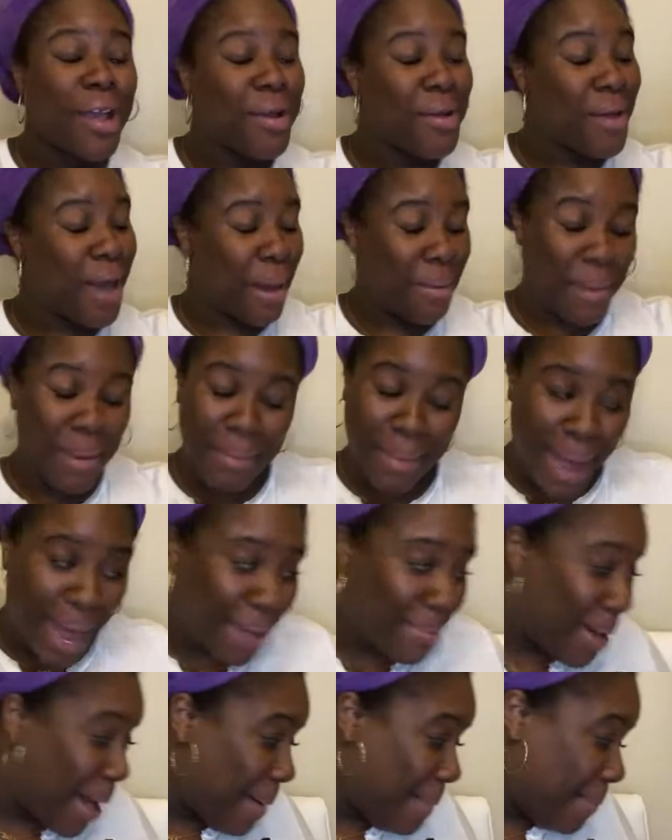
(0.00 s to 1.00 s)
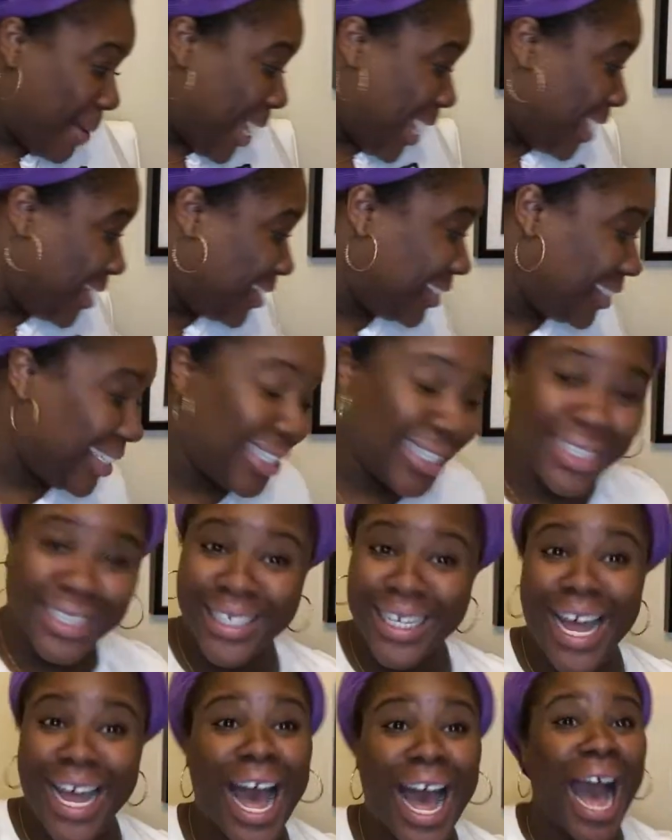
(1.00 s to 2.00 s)
I'ma mind my business.
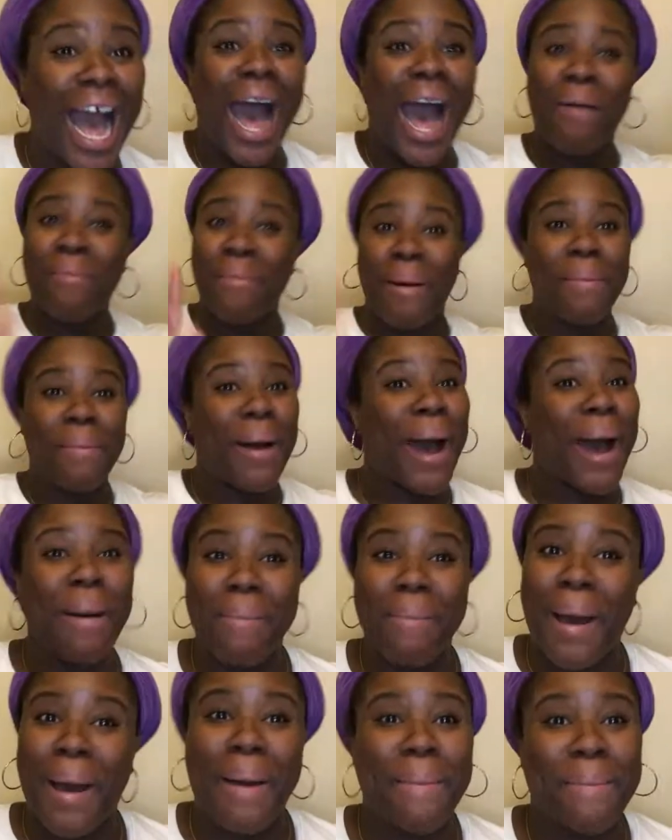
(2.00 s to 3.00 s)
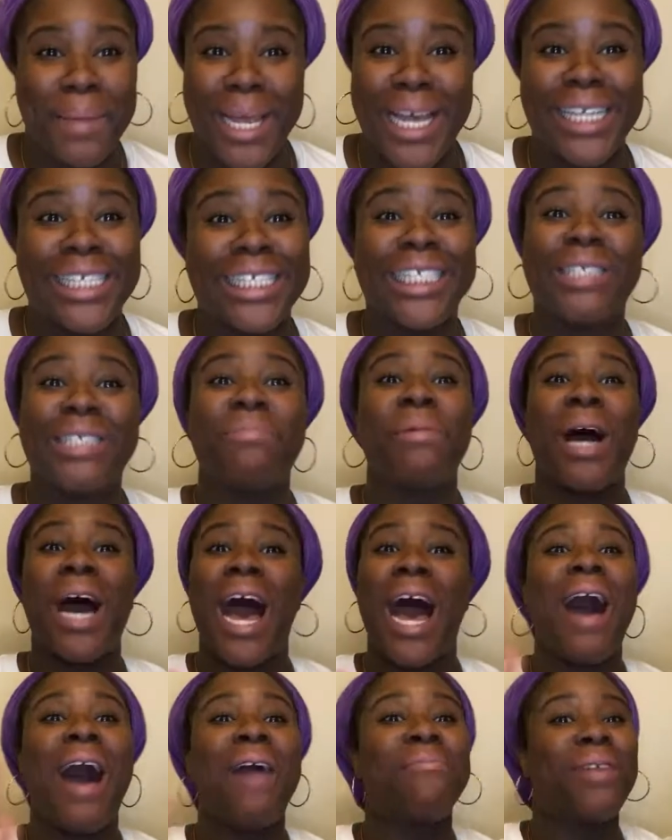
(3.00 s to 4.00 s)
I'ma mind my business, but
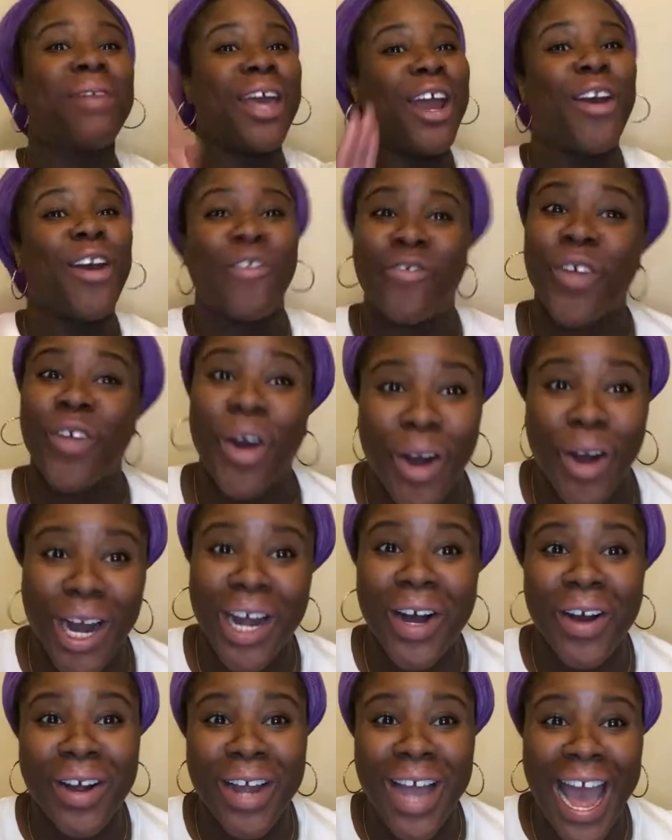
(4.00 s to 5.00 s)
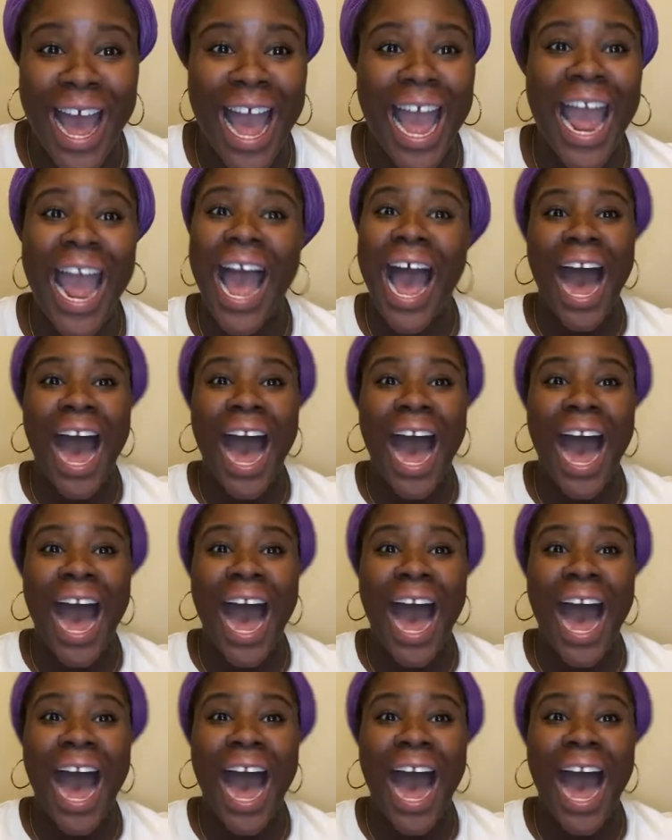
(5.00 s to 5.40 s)
I'm here for it, okay?